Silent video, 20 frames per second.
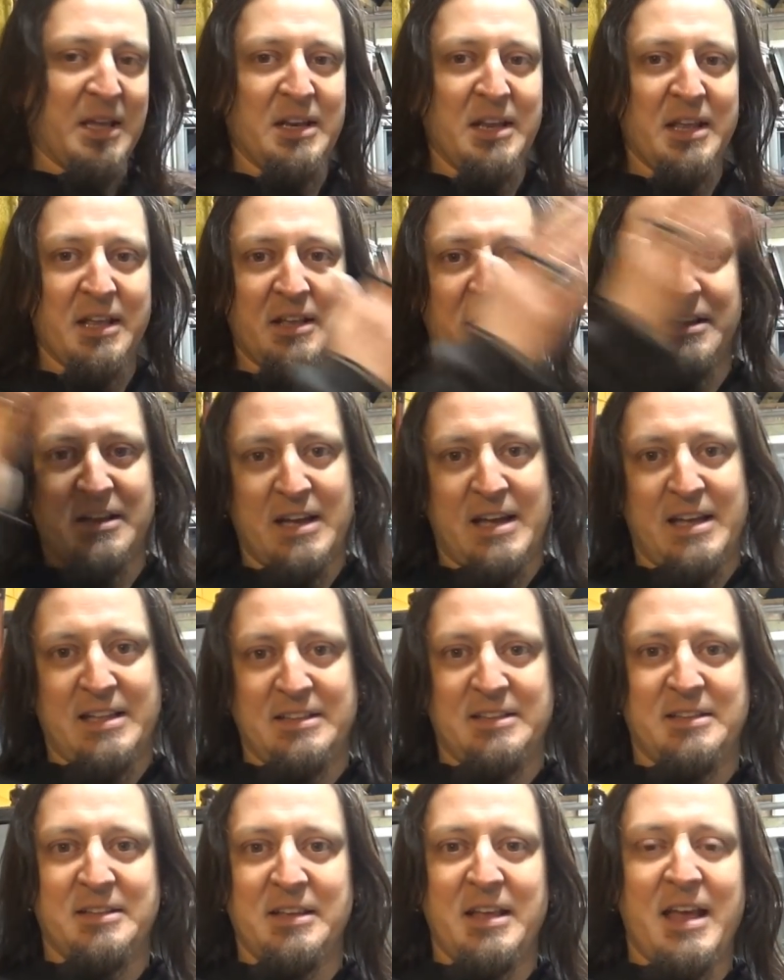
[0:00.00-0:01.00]
beginning
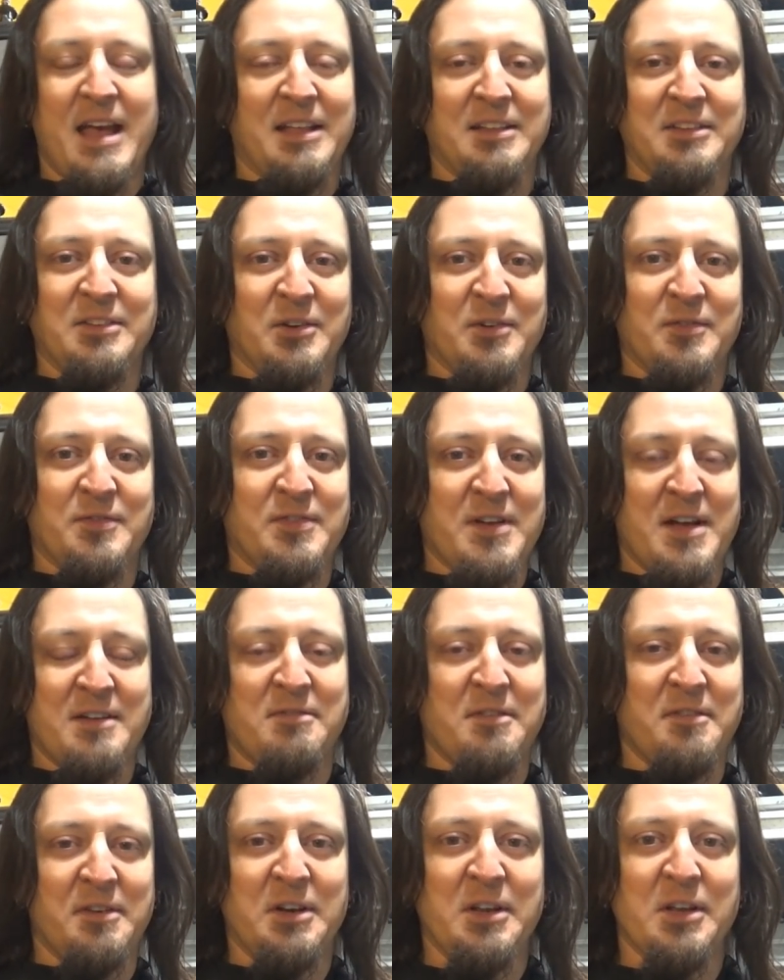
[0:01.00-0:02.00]
and end of
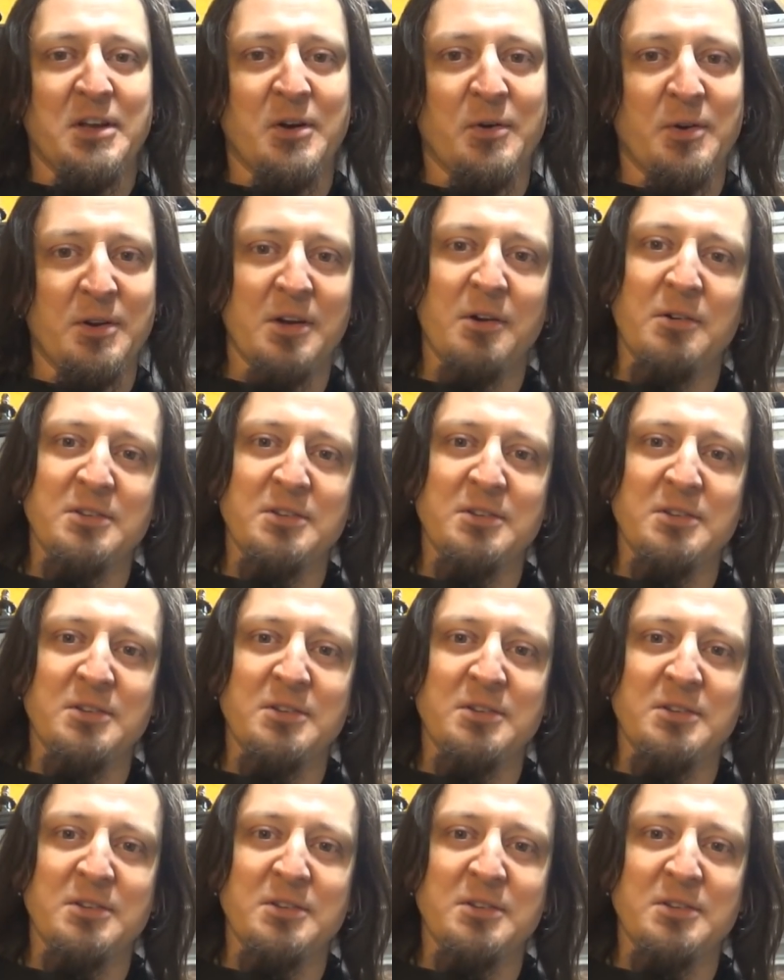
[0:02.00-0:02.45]
every video.